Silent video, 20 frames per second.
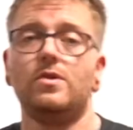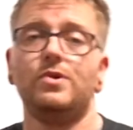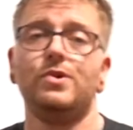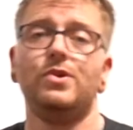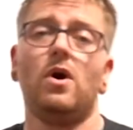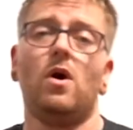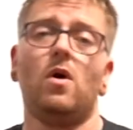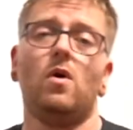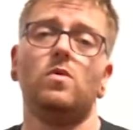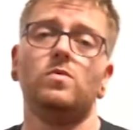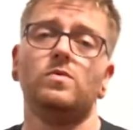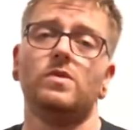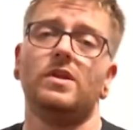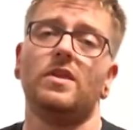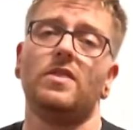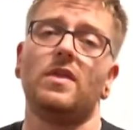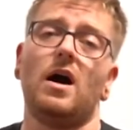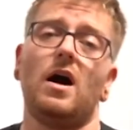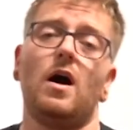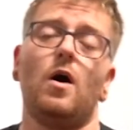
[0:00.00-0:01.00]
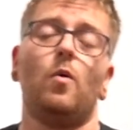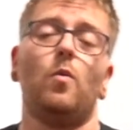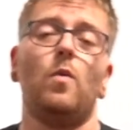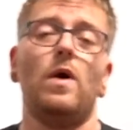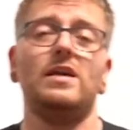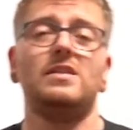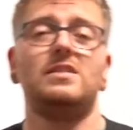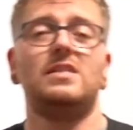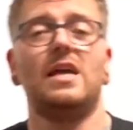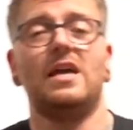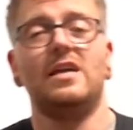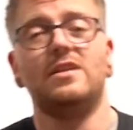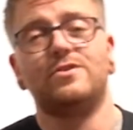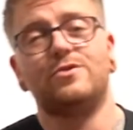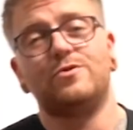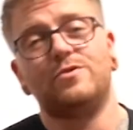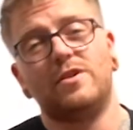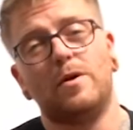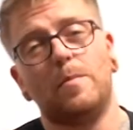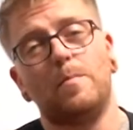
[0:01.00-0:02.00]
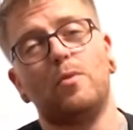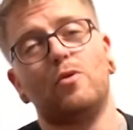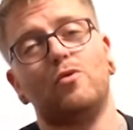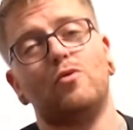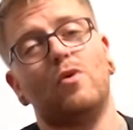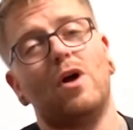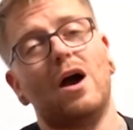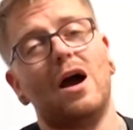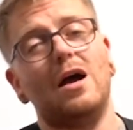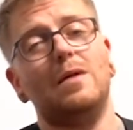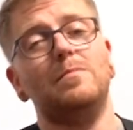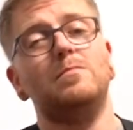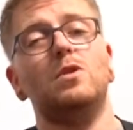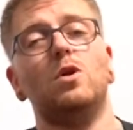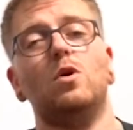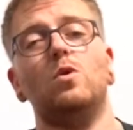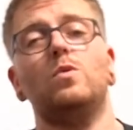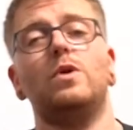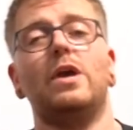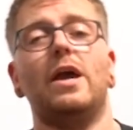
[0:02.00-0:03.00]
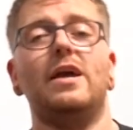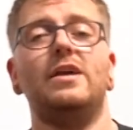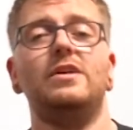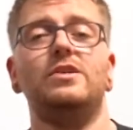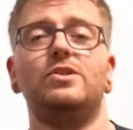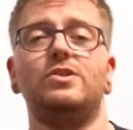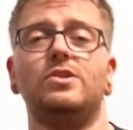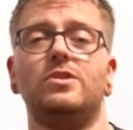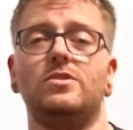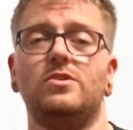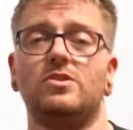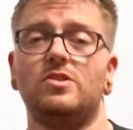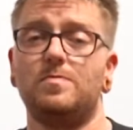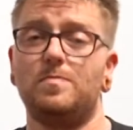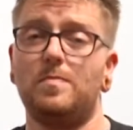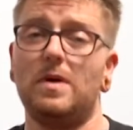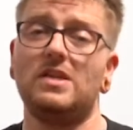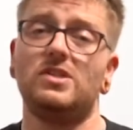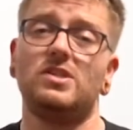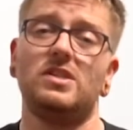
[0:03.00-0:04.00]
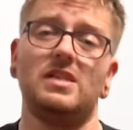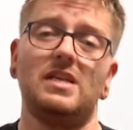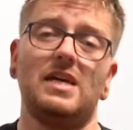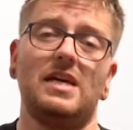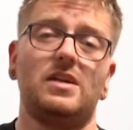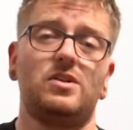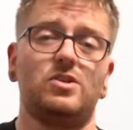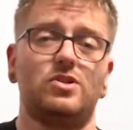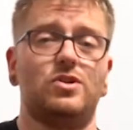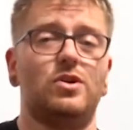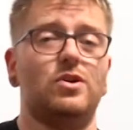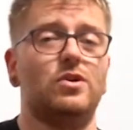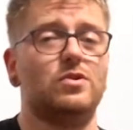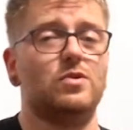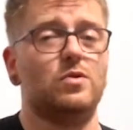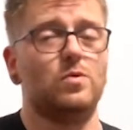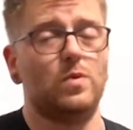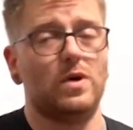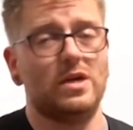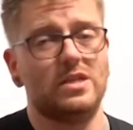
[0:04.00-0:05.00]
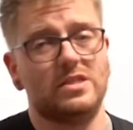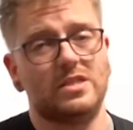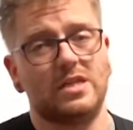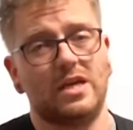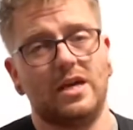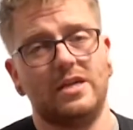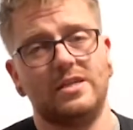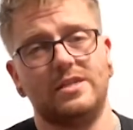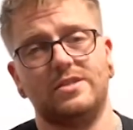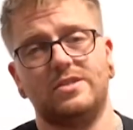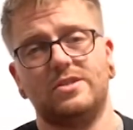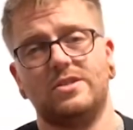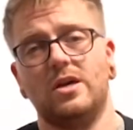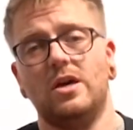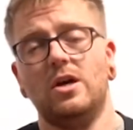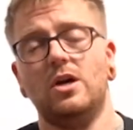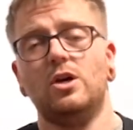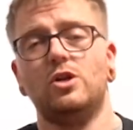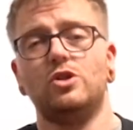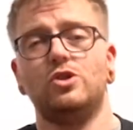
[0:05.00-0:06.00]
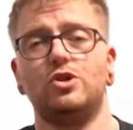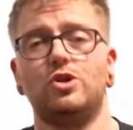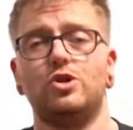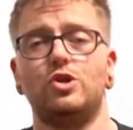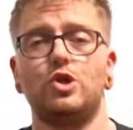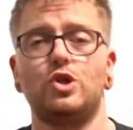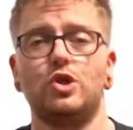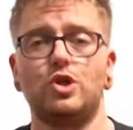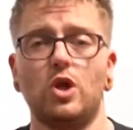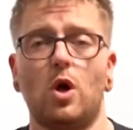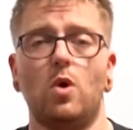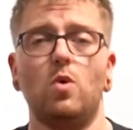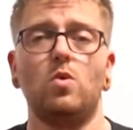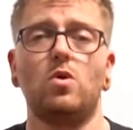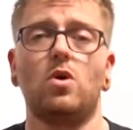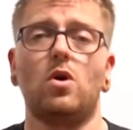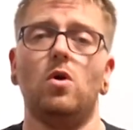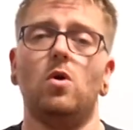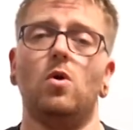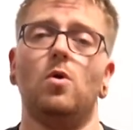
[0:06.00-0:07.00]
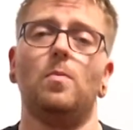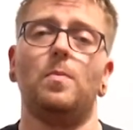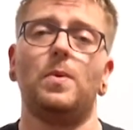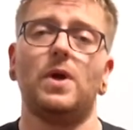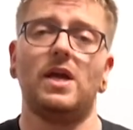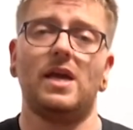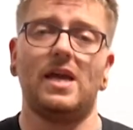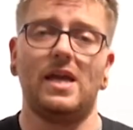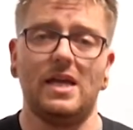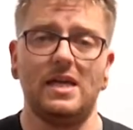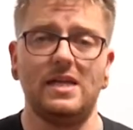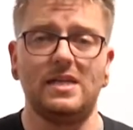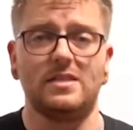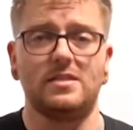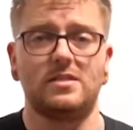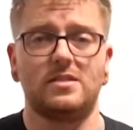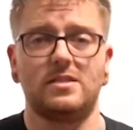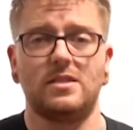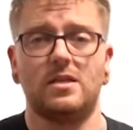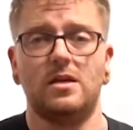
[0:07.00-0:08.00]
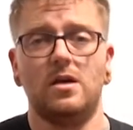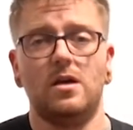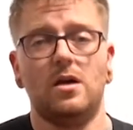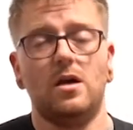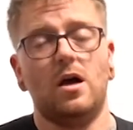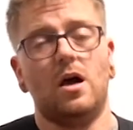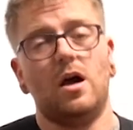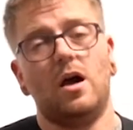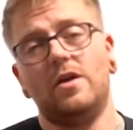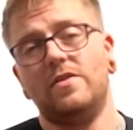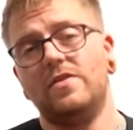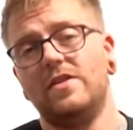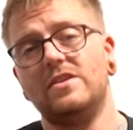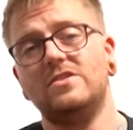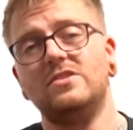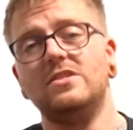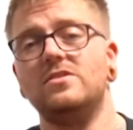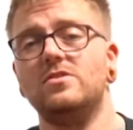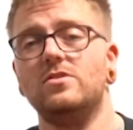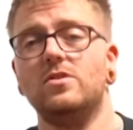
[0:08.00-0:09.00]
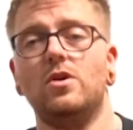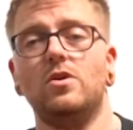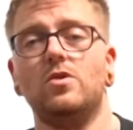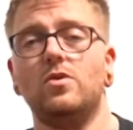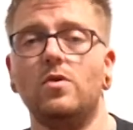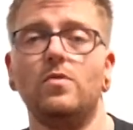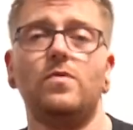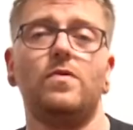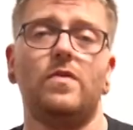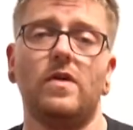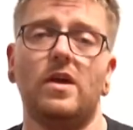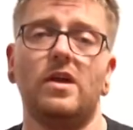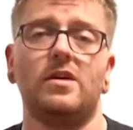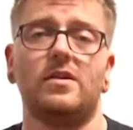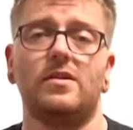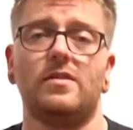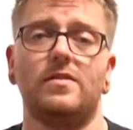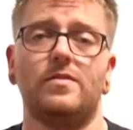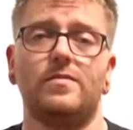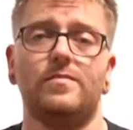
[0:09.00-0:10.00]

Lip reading: Not only that, wastegates are in a prime location, especially external wastegates, to soak up heat. And this isn't a good thing.